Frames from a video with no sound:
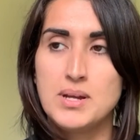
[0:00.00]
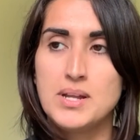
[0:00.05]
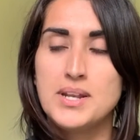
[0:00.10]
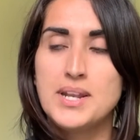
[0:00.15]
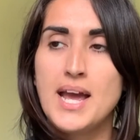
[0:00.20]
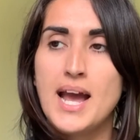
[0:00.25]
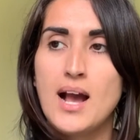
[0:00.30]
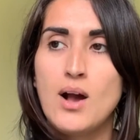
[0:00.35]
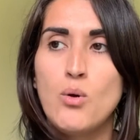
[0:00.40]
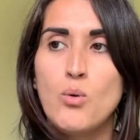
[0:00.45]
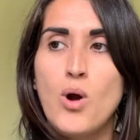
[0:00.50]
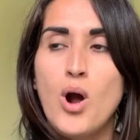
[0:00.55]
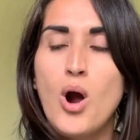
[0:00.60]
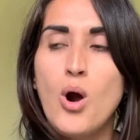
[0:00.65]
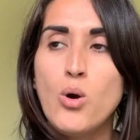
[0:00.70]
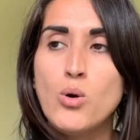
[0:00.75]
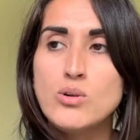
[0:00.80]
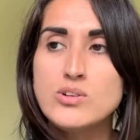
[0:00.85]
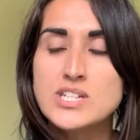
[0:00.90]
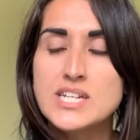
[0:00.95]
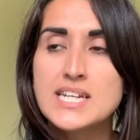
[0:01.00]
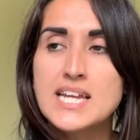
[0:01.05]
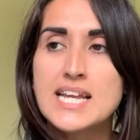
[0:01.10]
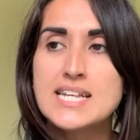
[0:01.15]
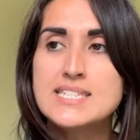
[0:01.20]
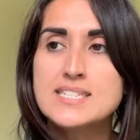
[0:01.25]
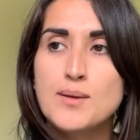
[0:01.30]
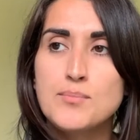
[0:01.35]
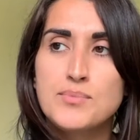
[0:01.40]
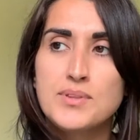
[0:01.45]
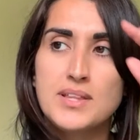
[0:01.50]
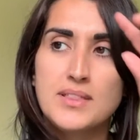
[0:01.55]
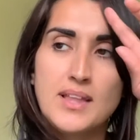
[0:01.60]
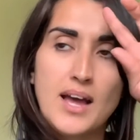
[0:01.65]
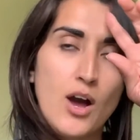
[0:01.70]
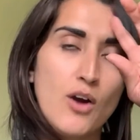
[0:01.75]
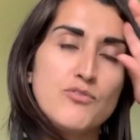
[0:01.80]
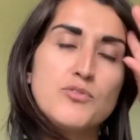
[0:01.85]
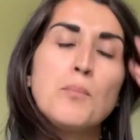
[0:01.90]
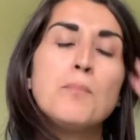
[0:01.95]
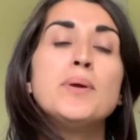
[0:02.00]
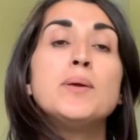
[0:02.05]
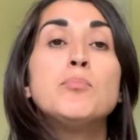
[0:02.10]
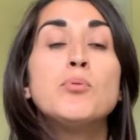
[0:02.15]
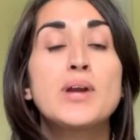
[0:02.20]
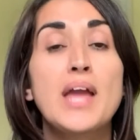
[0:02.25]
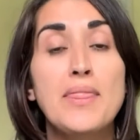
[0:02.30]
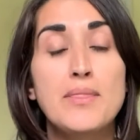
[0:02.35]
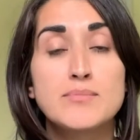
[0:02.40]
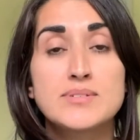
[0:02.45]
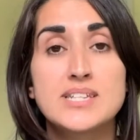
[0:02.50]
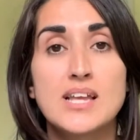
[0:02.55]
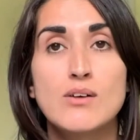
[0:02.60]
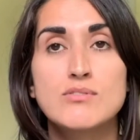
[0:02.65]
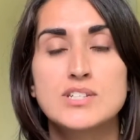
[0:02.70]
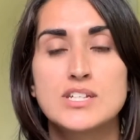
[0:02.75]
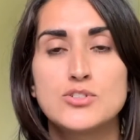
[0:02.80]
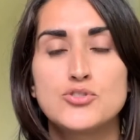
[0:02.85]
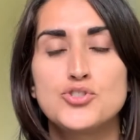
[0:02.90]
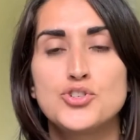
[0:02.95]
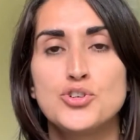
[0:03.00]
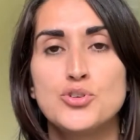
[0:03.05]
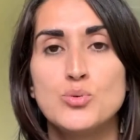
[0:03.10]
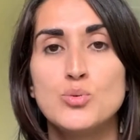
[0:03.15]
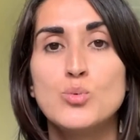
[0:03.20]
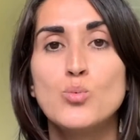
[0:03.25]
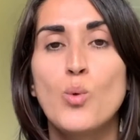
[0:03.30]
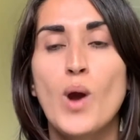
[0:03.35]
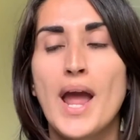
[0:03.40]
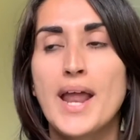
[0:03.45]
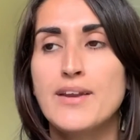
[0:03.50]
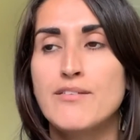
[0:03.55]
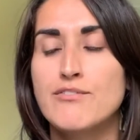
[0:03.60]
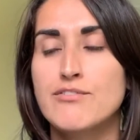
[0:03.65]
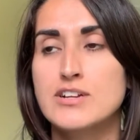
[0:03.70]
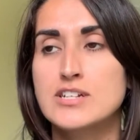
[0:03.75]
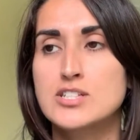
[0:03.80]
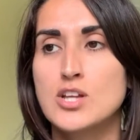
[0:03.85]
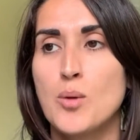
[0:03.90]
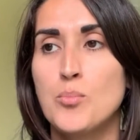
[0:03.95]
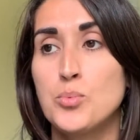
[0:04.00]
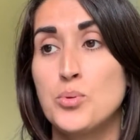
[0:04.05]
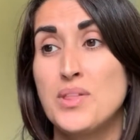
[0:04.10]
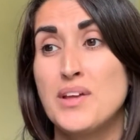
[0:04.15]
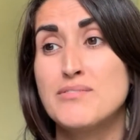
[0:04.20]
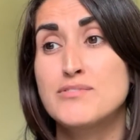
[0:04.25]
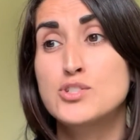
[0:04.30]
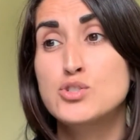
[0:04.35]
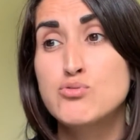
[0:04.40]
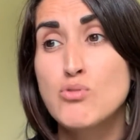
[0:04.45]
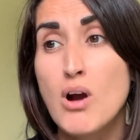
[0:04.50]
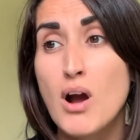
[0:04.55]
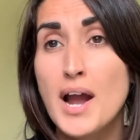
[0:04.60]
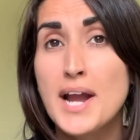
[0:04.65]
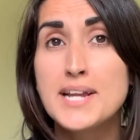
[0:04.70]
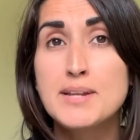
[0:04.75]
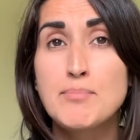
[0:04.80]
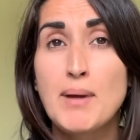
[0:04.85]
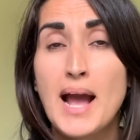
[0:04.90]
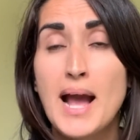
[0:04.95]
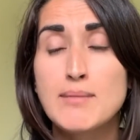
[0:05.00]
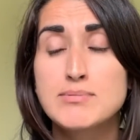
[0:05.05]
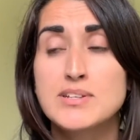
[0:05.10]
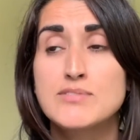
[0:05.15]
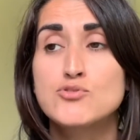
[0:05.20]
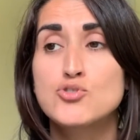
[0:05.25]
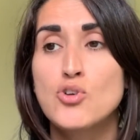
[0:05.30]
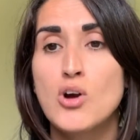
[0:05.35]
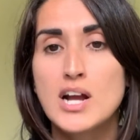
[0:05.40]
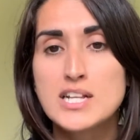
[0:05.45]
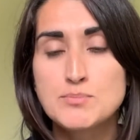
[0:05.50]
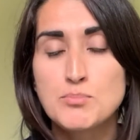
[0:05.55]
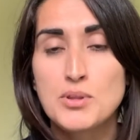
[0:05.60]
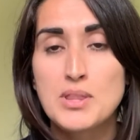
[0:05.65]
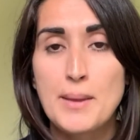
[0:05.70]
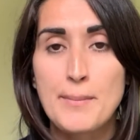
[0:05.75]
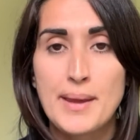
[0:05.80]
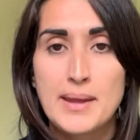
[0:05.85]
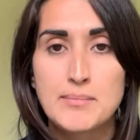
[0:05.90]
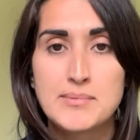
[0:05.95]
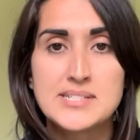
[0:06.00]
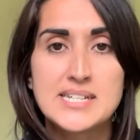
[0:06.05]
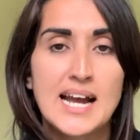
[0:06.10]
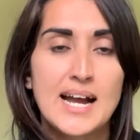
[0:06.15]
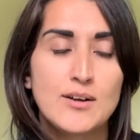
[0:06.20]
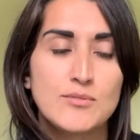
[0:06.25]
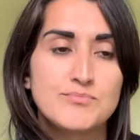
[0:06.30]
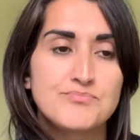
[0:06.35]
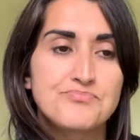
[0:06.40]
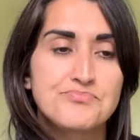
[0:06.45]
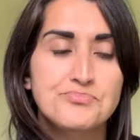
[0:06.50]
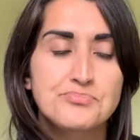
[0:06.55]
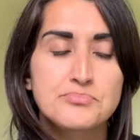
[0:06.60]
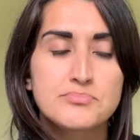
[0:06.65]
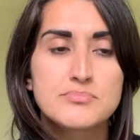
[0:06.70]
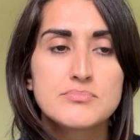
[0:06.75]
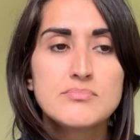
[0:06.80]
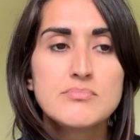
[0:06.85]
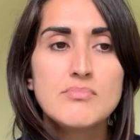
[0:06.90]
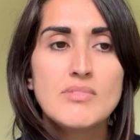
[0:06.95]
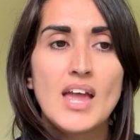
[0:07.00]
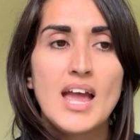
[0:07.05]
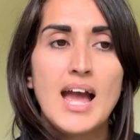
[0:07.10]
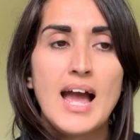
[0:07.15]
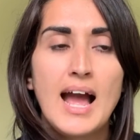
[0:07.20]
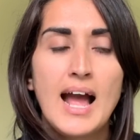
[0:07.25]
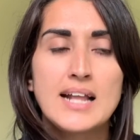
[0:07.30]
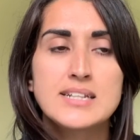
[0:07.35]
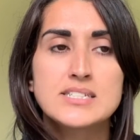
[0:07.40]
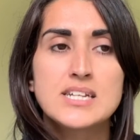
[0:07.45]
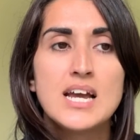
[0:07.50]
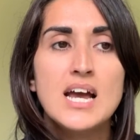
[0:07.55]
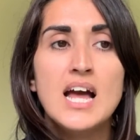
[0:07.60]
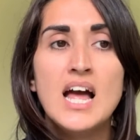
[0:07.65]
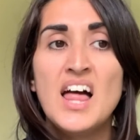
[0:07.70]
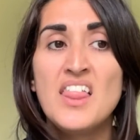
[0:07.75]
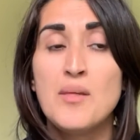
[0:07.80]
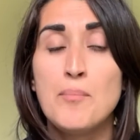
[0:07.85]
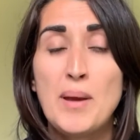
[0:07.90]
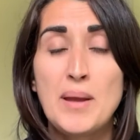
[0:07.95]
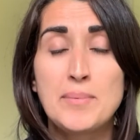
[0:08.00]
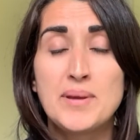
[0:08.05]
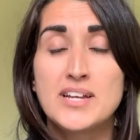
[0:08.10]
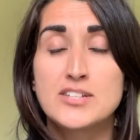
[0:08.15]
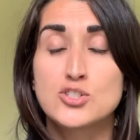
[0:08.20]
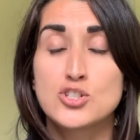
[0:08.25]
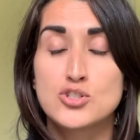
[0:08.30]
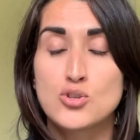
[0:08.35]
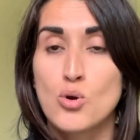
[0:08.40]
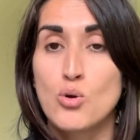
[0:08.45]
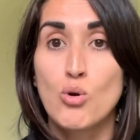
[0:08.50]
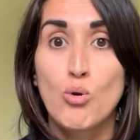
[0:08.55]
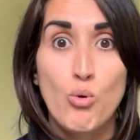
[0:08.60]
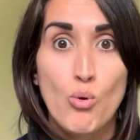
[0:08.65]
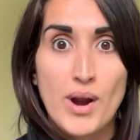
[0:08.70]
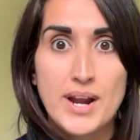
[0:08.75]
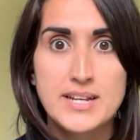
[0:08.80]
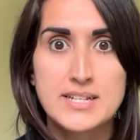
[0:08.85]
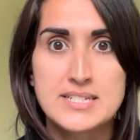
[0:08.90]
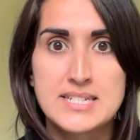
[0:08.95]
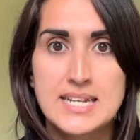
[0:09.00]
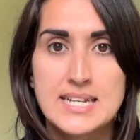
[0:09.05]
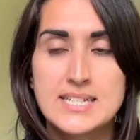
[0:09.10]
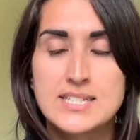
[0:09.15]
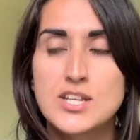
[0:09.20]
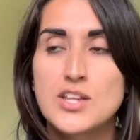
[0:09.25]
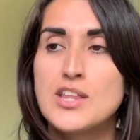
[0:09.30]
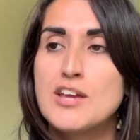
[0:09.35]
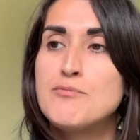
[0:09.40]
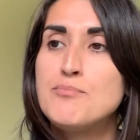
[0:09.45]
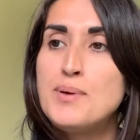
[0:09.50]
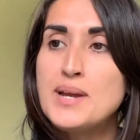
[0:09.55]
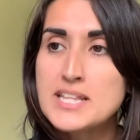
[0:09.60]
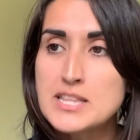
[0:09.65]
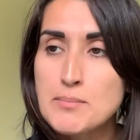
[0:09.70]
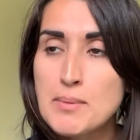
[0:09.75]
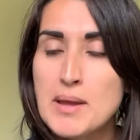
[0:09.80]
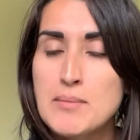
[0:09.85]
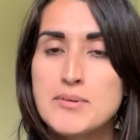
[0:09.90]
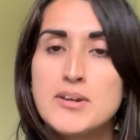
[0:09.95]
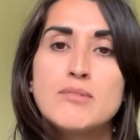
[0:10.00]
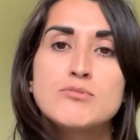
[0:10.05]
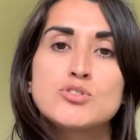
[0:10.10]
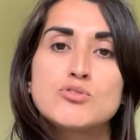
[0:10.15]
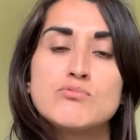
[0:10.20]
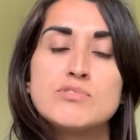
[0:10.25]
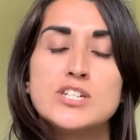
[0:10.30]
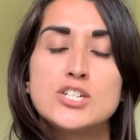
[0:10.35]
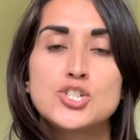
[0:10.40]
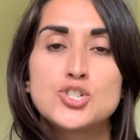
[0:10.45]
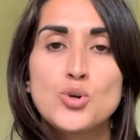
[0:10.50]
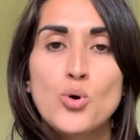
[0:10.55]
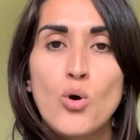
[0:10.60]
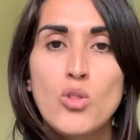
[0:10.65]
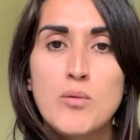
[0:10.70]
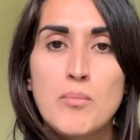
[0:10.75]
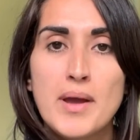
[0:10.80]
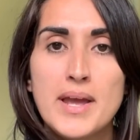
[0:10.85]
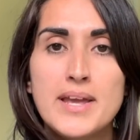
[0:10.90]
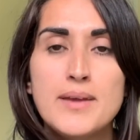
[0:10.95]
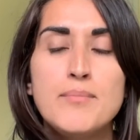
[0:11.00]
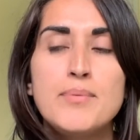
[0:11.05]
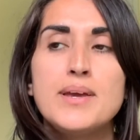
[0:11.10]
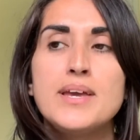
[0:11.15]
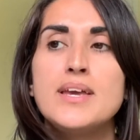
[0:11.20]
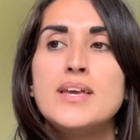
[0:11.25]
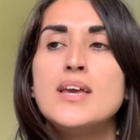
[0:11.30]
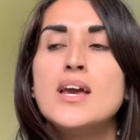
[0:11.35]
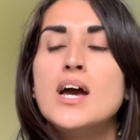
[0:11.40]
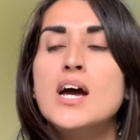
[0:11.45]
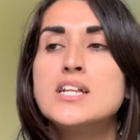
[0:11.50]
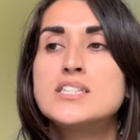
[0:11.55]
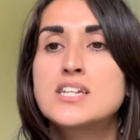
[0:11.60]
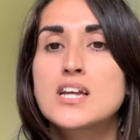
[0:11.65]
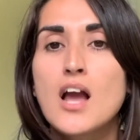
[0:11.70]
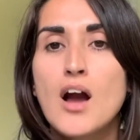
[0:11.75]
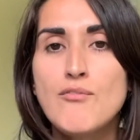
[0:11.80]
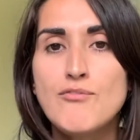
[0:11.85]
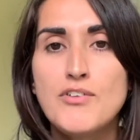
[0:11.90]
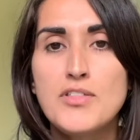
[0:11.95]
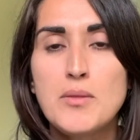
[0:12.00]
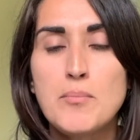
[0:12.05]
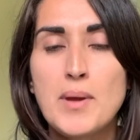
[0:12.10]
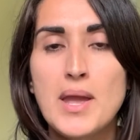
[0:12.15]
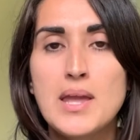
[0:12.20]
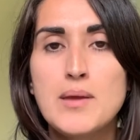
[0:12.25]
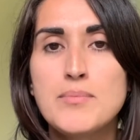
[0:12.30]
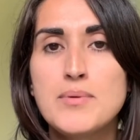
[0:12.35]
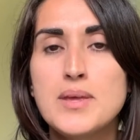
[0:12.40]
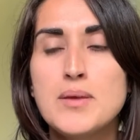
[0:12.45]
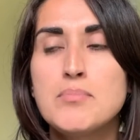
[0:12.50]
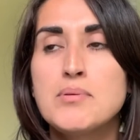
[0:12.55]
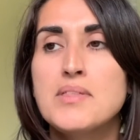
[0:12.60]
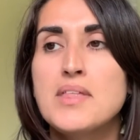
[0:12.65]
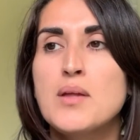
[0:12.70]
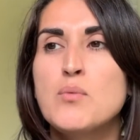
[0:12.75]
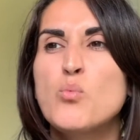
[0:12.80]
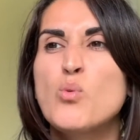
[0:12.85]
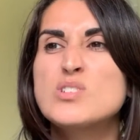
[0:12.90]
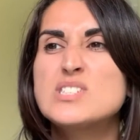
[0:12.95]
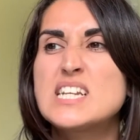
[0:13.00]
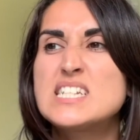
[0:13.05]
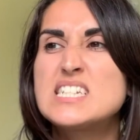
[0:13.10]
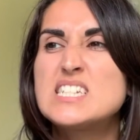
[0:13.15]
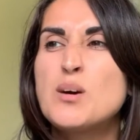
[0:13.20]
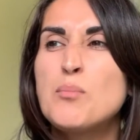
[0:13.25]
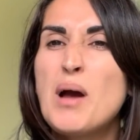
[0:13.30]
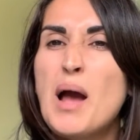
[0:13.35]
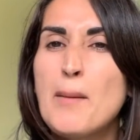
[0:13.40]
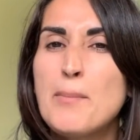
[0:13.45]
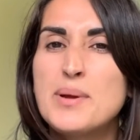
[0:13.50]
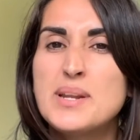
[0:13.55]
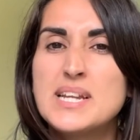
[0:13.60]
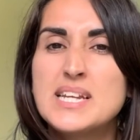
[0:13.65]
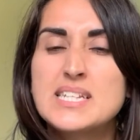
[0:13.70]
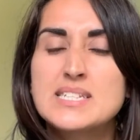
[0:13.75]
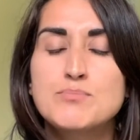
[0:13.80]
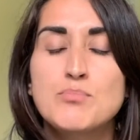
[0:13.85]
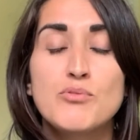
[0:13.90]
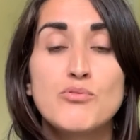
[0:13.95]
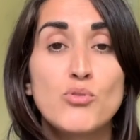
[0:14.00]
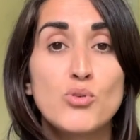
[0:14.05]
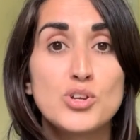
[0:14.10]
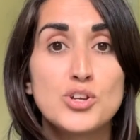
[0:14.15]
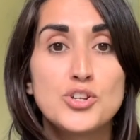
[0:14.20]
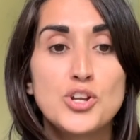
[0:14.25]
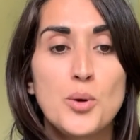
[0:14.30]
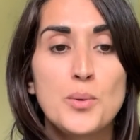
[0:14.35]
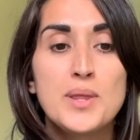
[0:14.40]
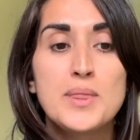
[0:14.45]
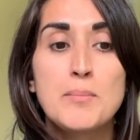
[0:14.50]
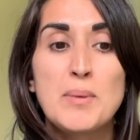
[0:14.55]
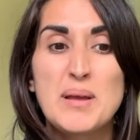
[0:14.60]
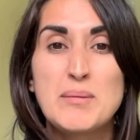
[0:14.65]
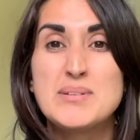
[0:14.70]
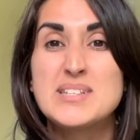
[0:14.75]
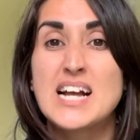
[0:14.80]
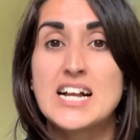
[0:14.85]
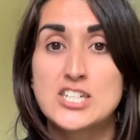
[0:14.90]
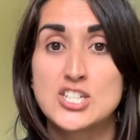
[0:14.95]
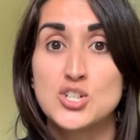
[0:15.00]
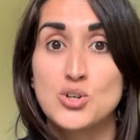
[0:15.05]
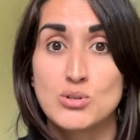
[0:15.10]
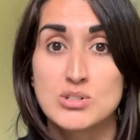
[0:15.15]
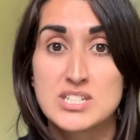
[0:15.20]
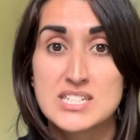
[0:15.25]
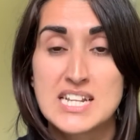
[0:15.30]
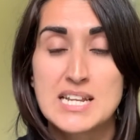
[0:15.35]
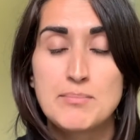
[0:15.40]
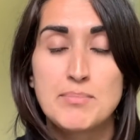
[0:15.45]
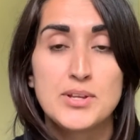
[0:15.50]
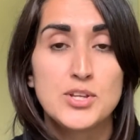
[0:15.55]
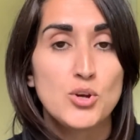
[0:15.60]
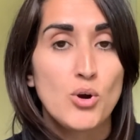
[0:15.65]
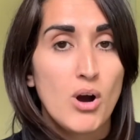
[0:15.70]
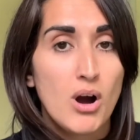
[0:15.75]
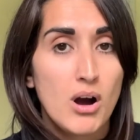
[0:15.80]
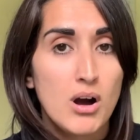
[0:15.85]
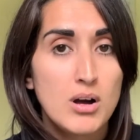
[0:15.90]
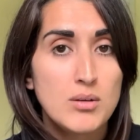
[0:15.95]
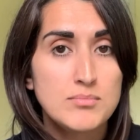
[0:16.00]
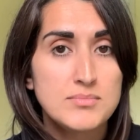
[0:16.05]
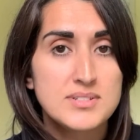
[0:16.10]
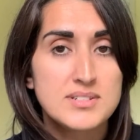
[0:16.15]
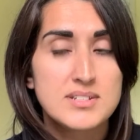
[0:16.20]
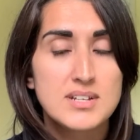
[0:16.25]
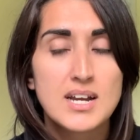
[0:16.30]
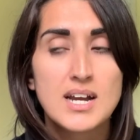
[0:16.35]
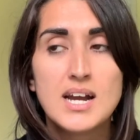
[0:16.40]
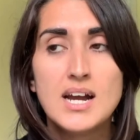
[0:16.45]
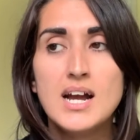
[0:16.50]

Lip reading: Now, holding is something that often people get themselves into when, for example, they've tried to put their baby down and the baby has just gone crazy. So they've picked the baby up to reassure the baby, to comfort the baby, but then what's ended up happening is before you know it, the baby's actually gone to sleep in your arms.